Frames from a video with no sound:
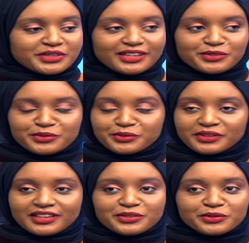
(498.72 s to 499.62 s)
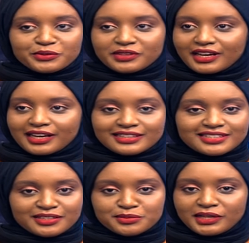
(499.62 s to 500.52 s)
I don't know. I can't
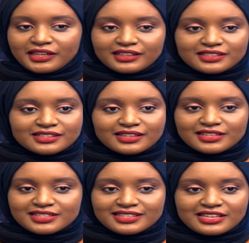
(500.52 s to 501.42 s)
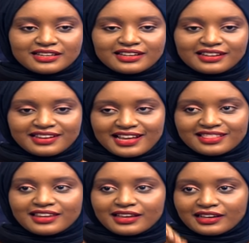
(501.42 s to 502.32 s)
explain it. There's
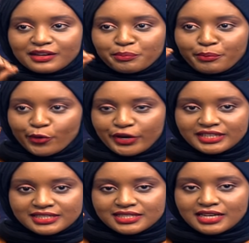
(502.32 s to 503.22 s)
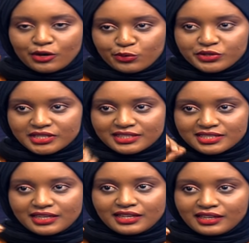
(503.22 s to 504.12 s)
nothing I can point out and
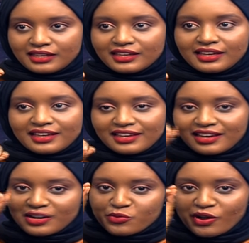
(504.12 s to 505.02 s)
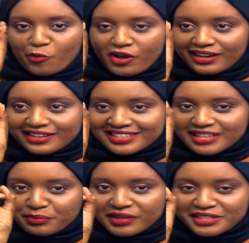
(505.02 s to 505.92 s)
say kuna kwanga na
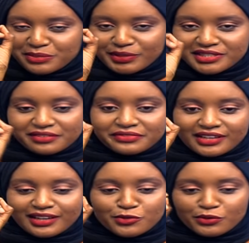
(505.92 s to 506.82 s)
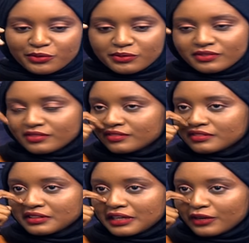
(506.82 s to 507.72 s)
something specific. I don't know.
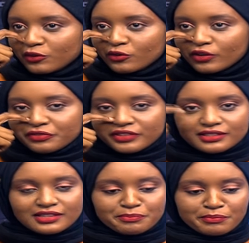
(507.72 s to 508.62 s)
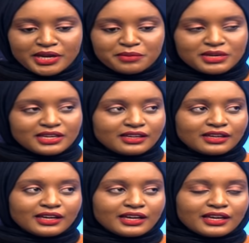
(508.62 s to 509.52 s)
Ah. I don't know if it maybe
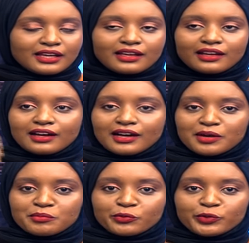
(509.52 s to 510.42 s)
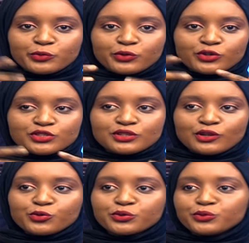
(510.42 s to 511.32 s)
we would not
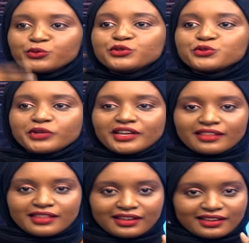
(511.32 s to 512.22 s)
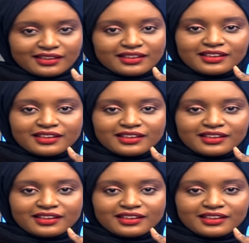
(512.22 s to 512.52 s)
look good together